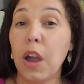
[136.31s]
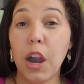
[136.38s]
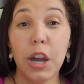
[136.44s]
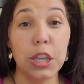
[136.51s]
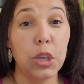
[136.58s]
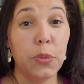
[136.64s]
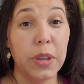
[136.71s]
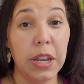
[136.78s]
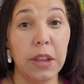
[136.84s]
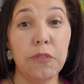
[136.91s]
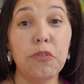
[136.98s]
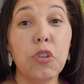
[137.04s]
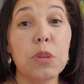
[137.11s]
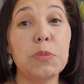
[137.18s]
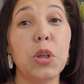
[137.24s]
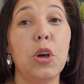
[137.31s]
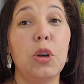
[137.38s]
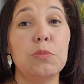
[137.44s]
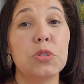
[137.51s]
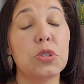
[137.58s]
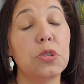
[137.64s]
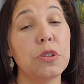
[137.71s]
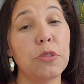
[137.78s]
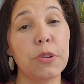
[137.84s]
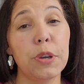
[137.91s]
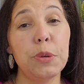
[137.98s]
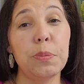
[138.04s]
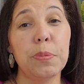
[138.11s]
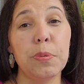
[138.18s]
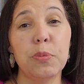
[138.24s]
Are you an informal homeschool
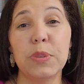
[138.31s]
group,